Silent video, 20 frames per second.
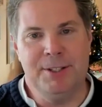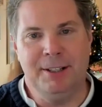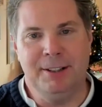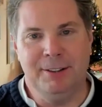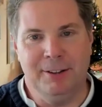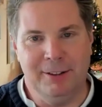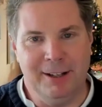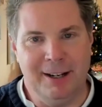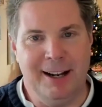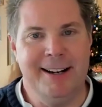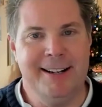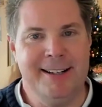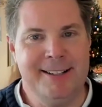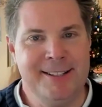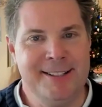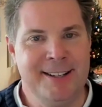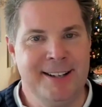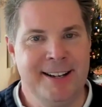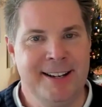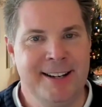rehearsing their
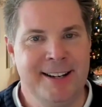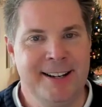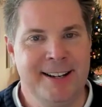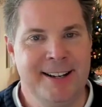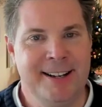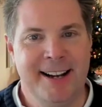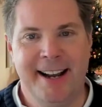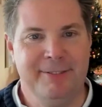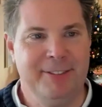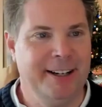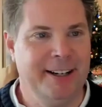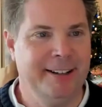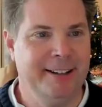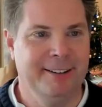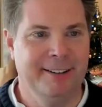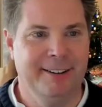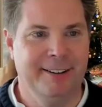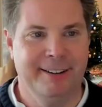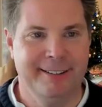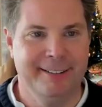lines. And I'm
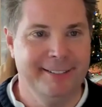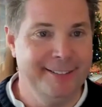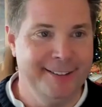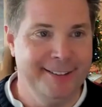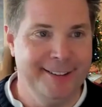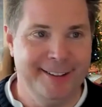like,